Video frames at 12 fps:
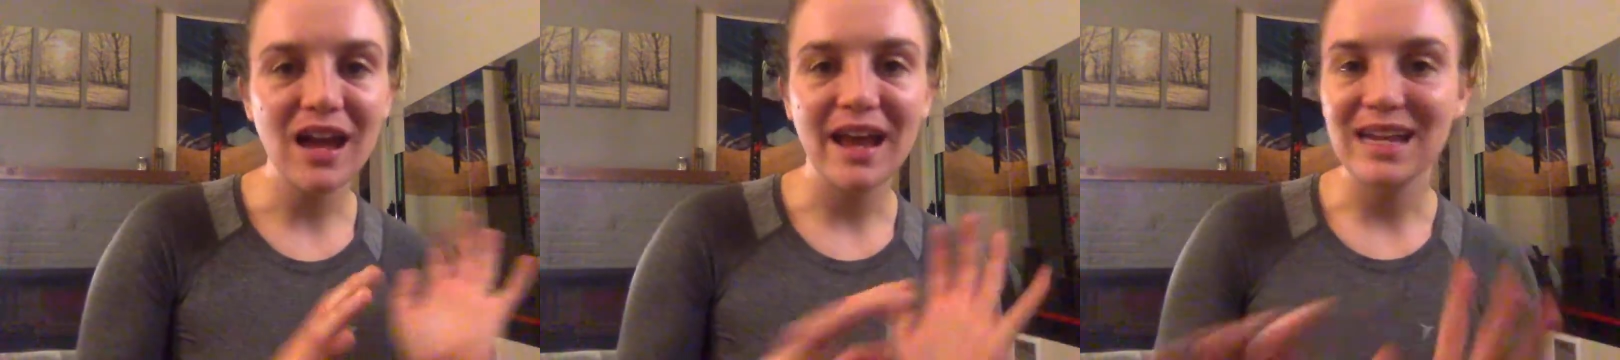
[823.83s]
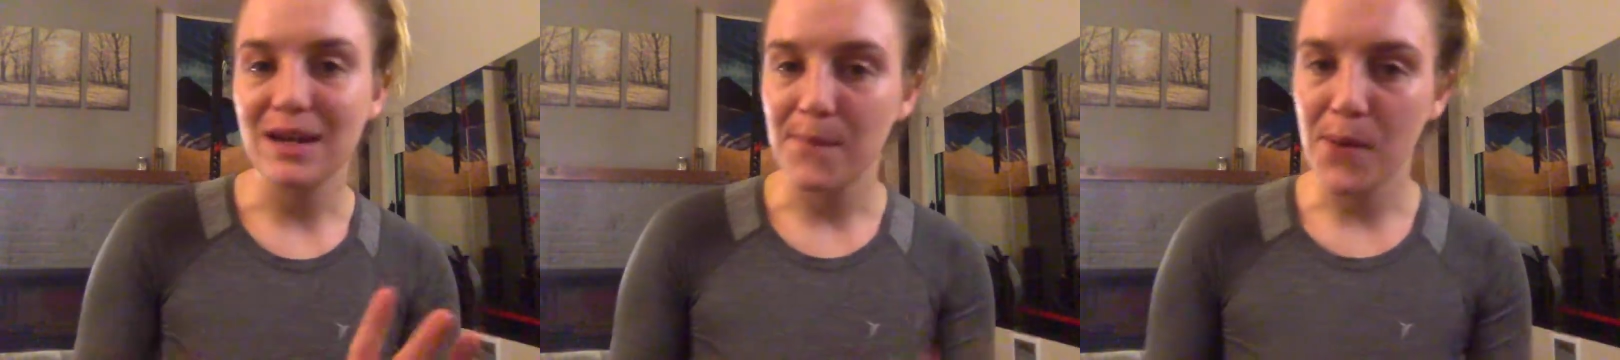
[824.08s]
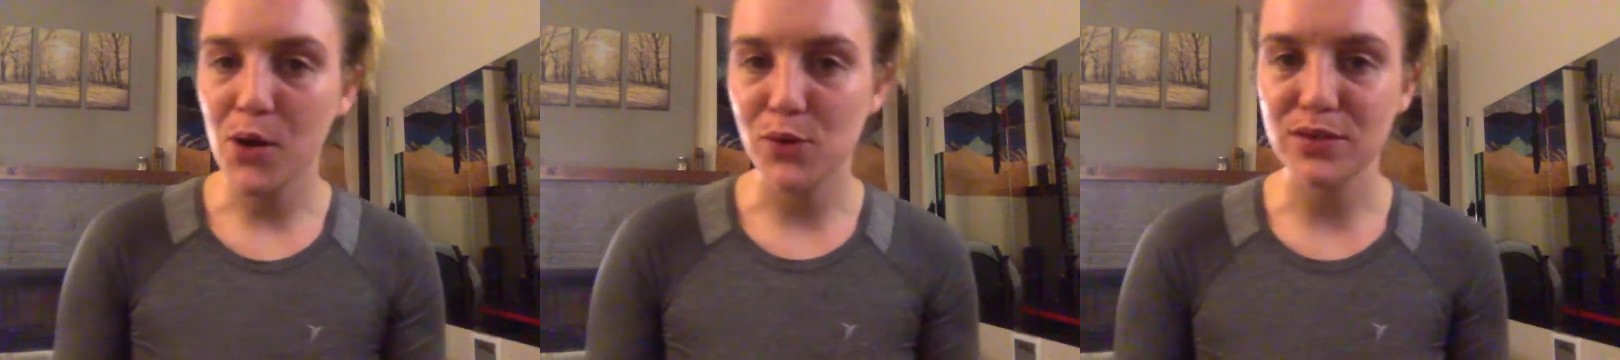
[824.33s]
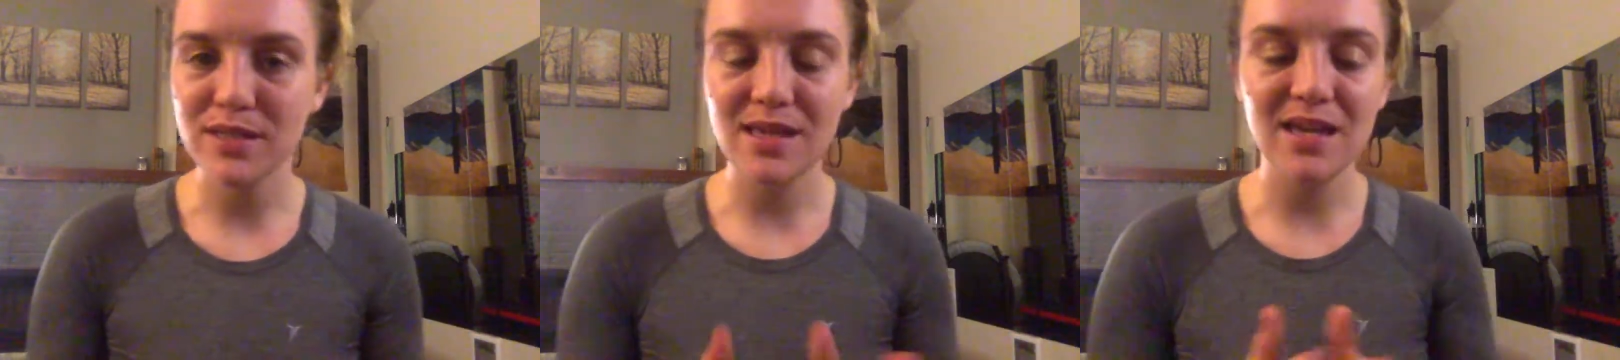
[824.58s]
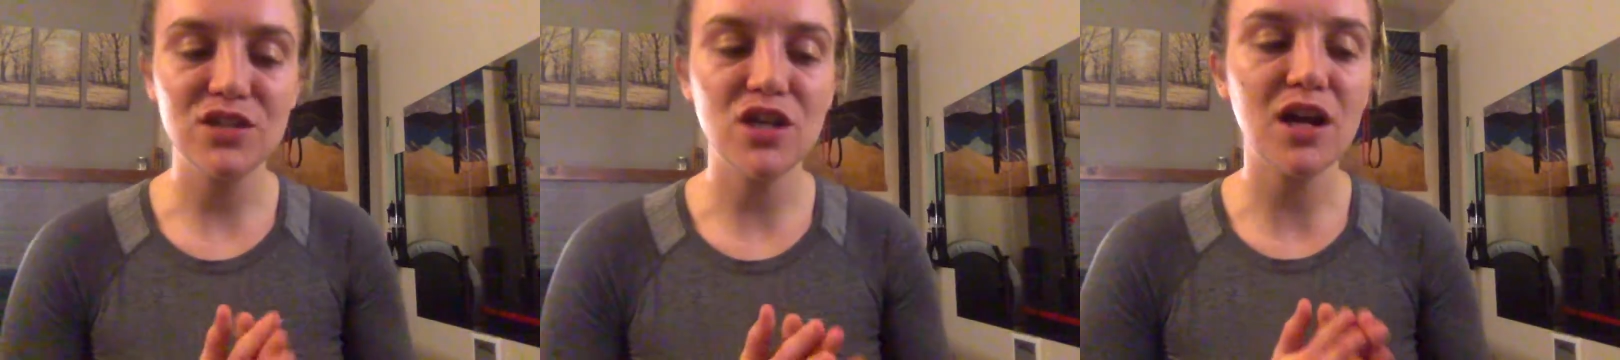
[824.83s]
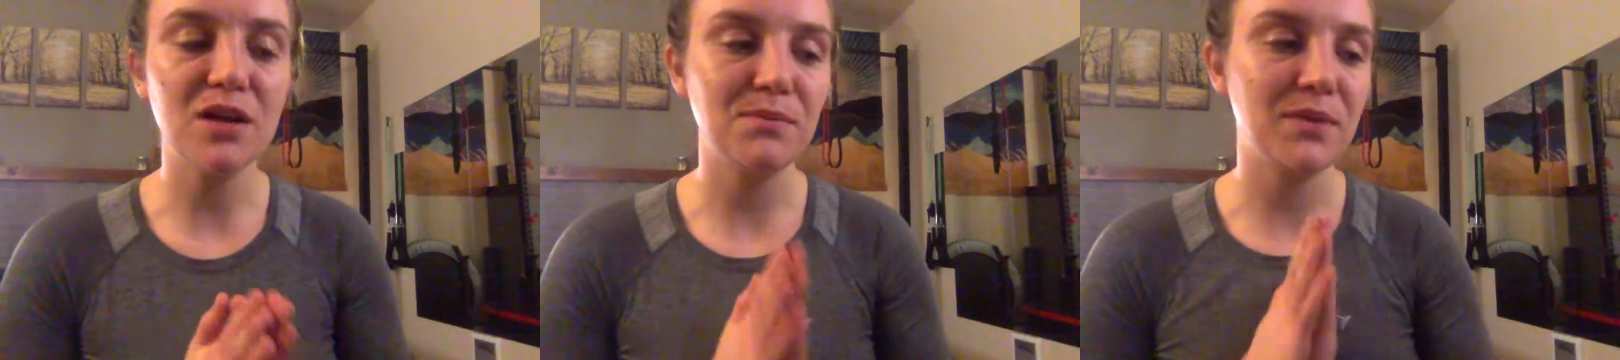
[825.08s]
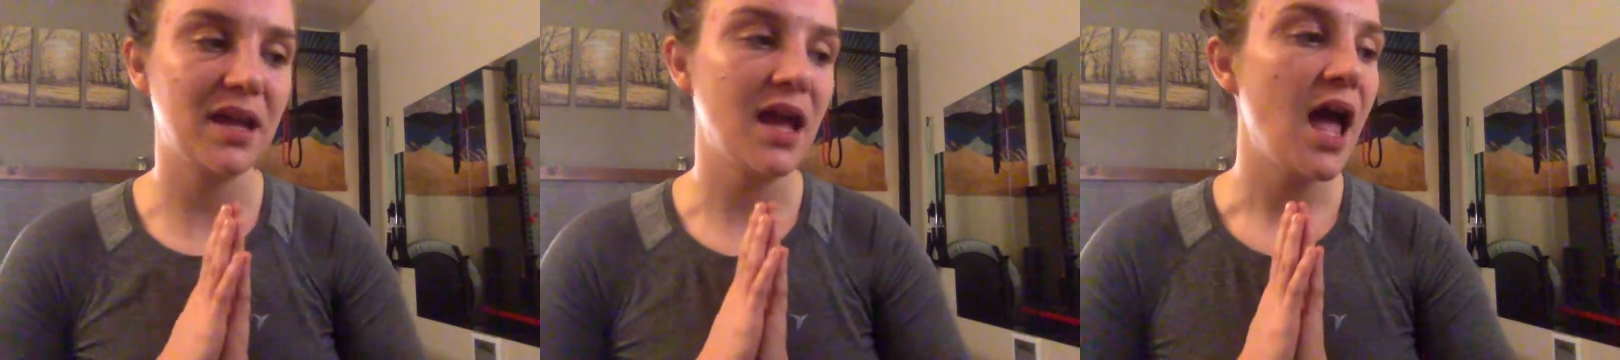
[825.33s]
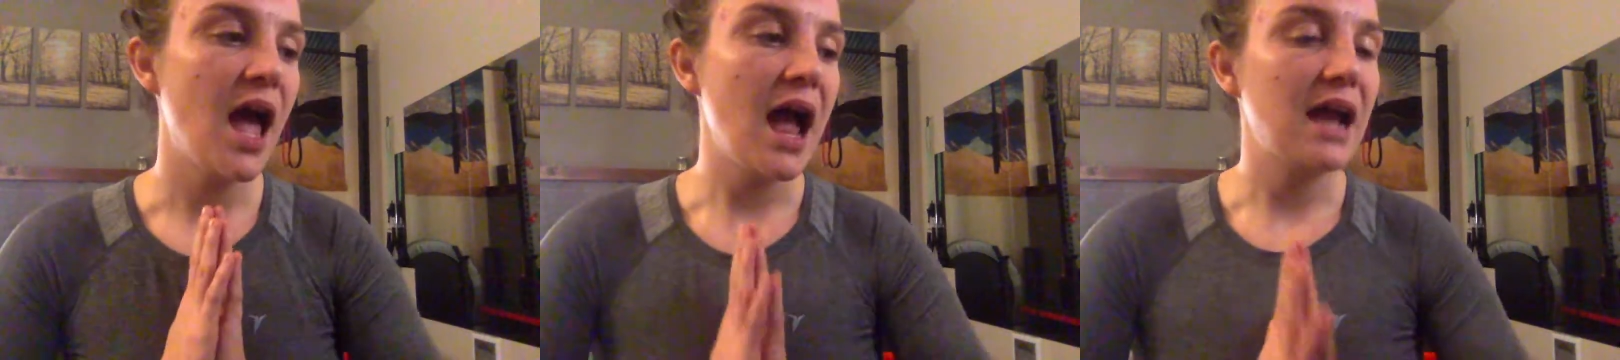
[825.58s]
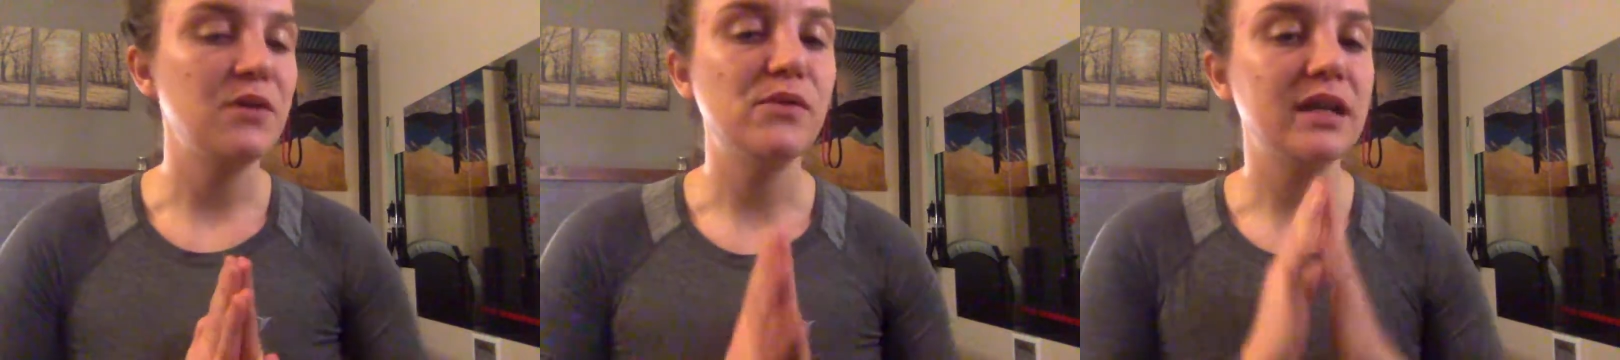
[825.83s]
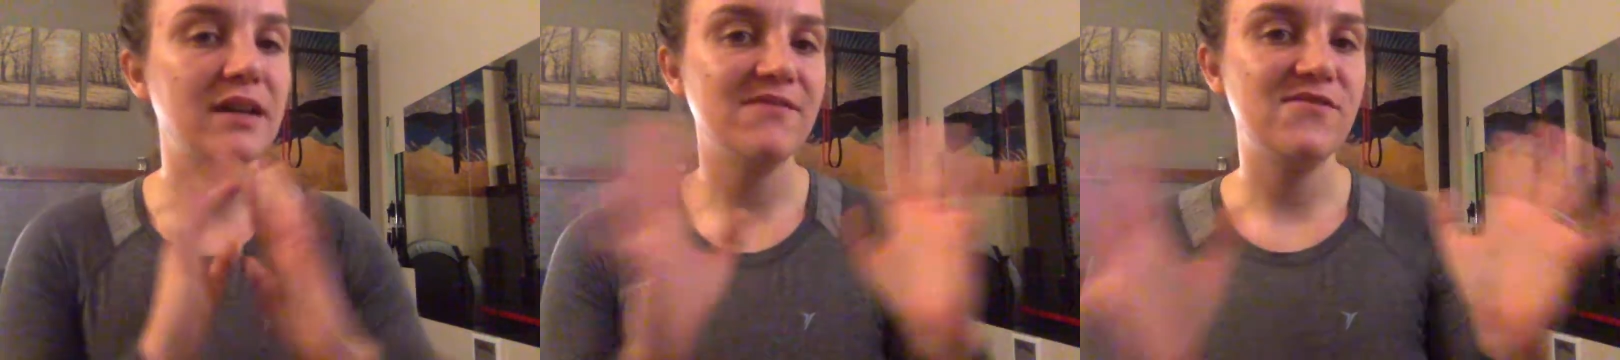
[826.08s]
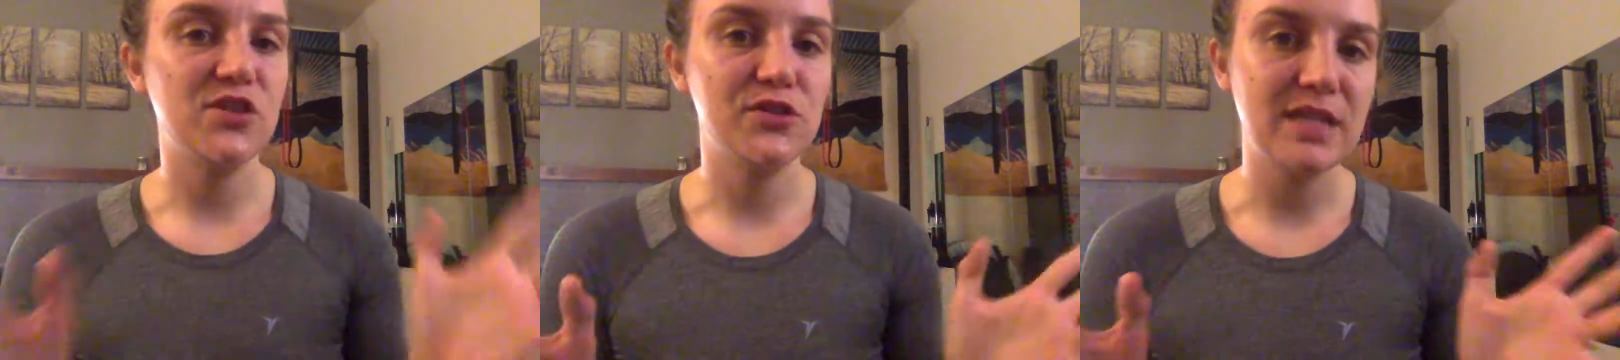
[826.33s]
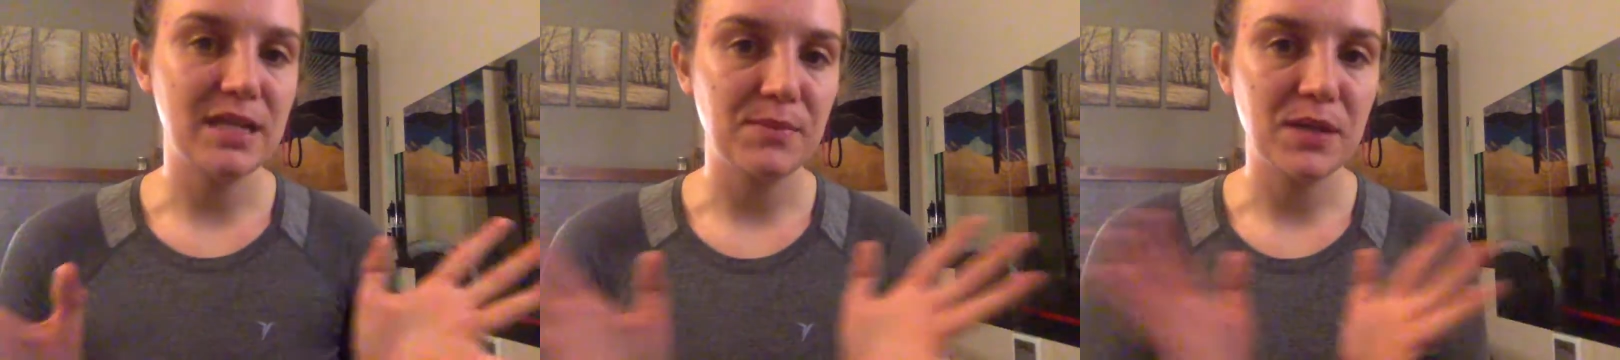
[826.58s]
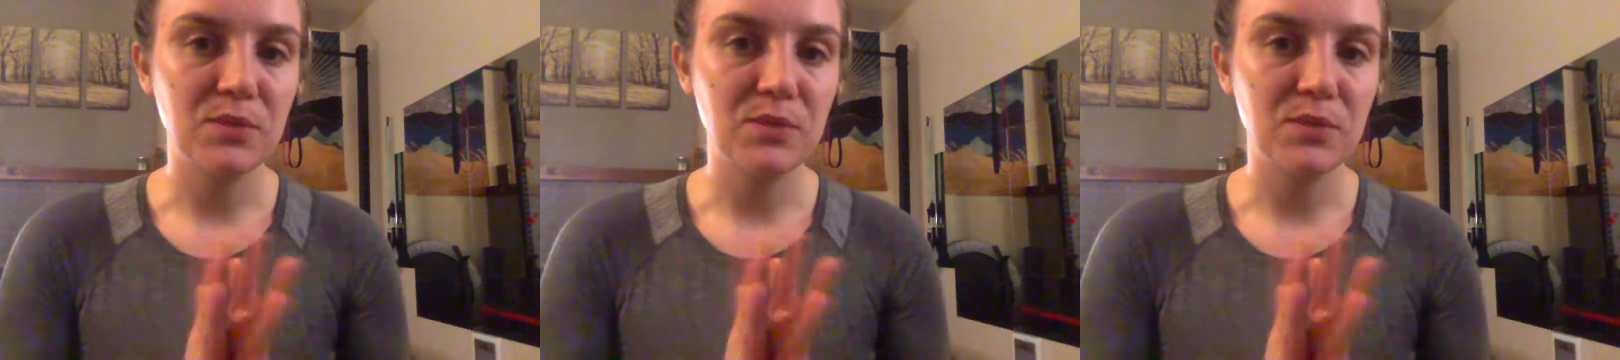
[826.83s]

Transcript: I can post that chart, but I don't want to confuse anybody